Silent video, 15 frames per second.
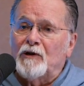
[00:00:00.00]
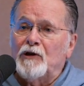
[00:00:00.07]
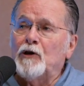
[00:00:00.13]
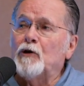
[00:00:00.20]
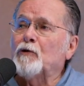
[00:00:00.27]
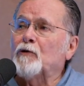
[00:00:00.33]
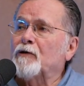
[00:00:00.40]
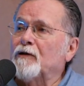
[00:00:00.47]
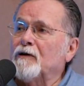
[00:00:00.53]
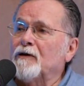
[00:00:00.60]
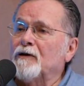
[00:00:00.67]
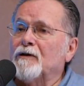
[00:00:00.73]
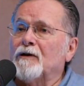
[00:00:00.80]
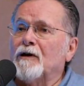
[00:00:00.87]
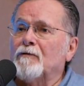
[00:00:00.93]
youth,
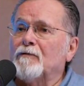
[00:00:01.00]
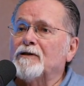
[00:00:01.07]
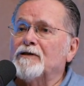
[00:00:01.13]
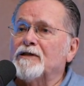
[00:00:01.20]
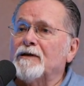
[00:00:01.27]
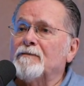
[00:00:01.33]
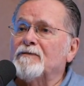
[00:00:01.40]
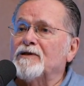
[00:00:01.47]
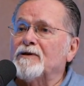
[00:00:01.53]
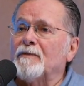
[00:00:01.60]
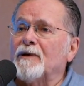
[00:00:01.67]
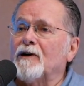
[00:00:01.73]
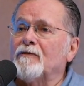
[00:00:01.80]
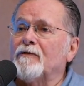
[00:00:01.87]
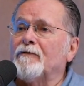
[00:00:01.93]
you always seem
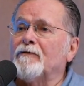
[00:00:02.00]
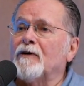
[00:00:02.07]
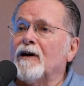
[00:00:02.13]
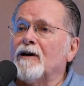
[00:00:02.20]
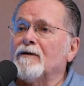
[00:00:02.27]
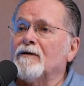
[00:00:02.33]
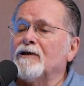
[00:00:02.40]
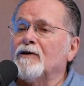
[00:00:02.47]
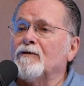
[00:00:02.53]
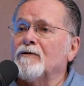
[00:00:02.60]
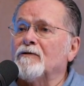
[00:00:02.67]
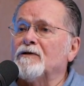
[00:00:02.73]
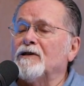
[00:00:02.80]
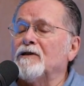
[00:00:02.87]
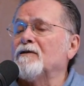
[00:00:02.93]
somehow to have gotten, you
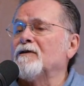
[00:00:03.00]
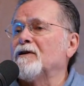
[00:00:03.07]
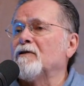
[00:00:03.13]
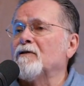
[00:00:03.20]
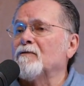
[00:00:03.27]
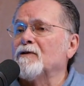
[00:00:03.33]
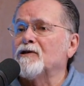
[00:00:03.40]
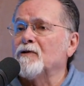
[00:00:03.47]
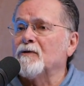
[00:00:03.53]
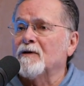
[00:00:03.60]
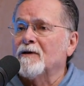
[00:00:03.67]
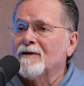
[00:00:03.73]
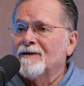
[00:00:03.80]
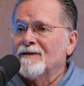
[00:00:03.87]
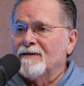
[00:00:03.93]
were, you know, in other words, you
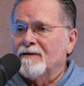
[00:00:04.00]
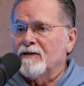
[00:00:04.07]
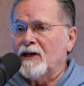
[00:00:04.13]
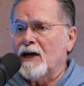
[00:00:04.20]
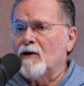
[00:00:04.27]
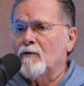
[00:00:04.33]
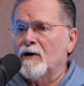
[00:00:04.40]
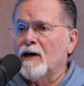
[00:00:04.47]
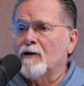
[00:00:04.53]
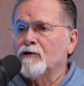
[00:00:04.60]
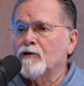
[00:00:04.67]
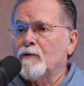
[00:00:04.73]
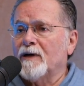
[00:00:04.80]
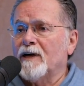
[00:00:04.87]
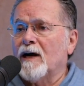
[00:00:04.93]
were, yeah, when I
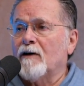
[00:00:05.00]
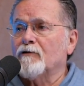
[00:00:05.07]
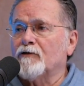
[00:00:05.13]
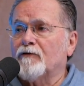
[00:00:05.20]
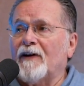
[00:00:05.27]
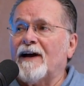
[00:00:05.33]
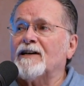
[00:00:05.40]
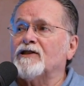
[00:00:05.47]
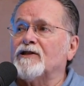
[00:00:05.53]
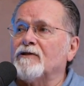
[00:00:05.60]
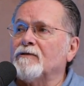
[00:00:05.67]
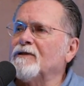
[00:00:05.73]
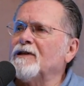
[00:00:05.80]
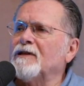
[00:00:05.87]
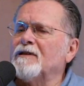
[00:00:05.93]
was 20, I was
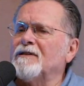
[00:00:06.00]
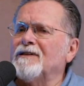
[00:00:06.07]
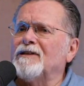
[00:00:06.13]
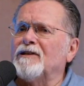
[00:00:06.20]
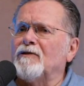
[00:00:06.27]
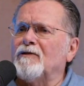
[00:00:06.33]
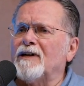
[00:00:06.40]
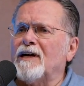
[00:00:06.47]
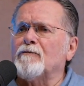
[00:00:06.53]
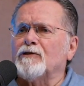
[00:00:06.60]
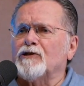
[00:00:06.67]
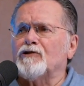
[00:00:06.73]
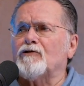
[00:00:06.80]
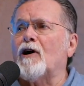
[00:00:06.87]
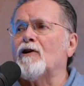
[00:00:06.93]
faster and, you know, and I
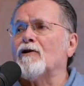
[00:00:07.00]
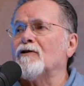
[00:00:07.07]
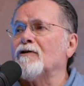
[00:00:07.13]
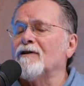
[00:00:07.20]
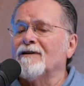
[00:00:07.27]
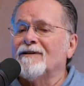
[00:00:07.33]
was stronger.